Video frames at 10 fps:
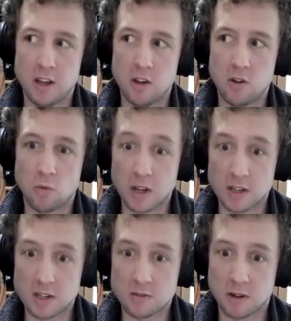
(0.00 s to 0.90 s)

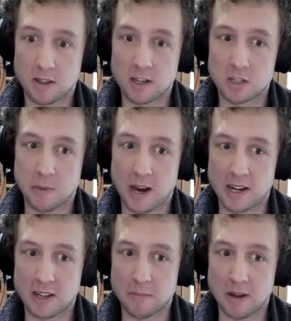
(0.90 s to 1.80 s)
weeks where things
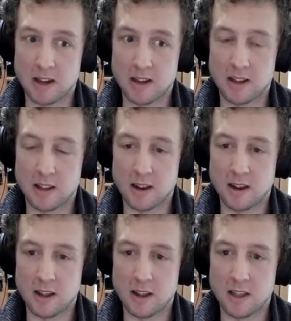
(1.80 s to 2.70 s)
panicked a bit
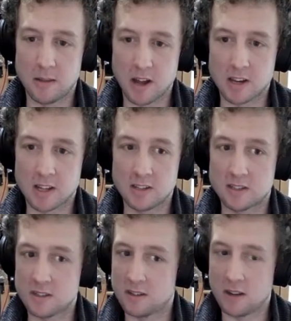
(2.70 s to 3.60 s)
at the
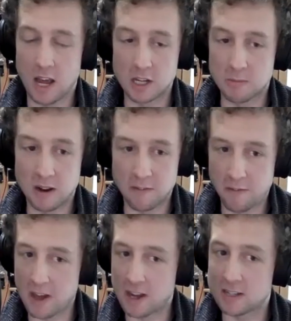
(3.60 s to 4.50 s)
markets, it's been a
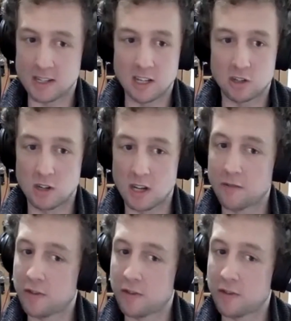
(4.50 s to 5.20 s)
very steady trade.